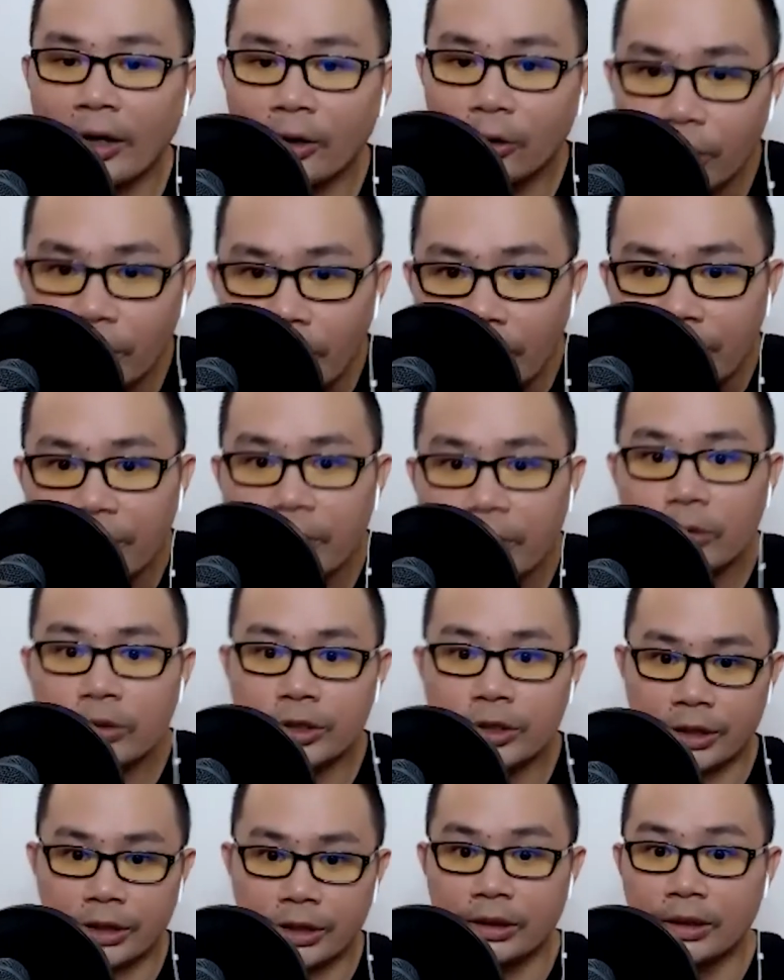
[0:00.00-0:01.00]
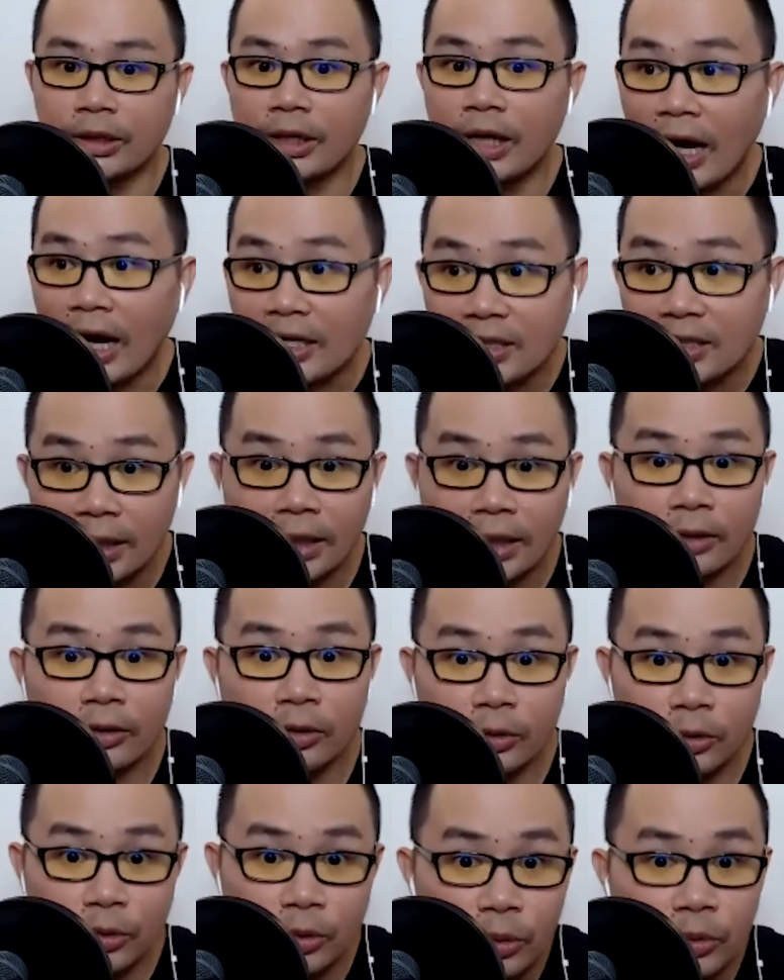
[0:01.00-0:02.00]
do in the future. I started
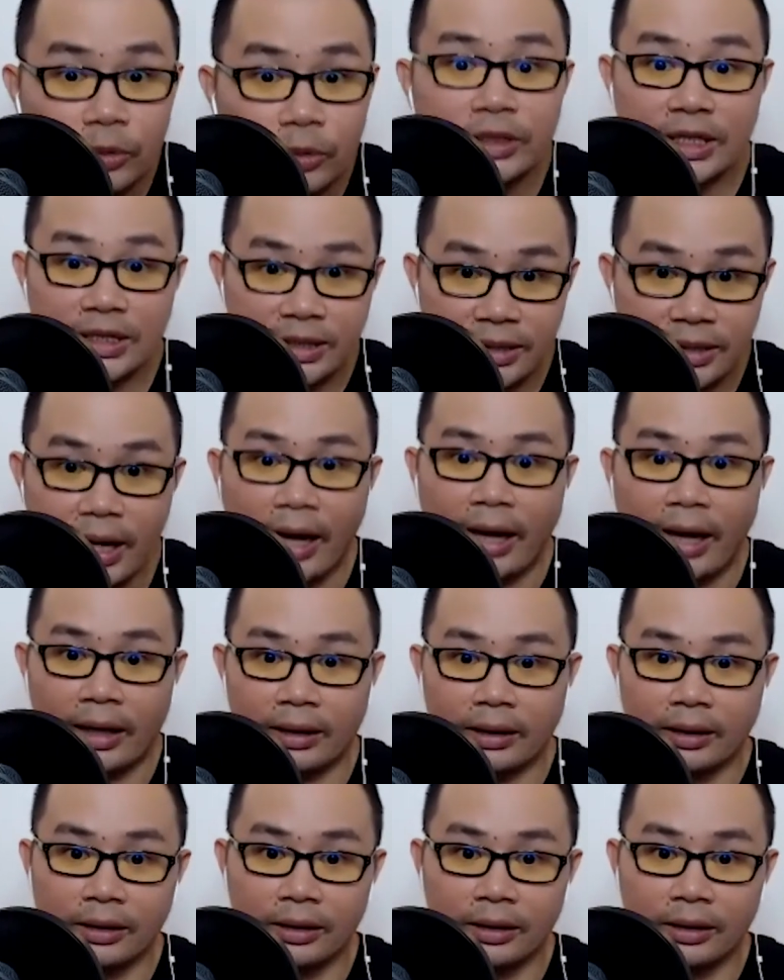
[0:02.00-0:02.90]
to do just that.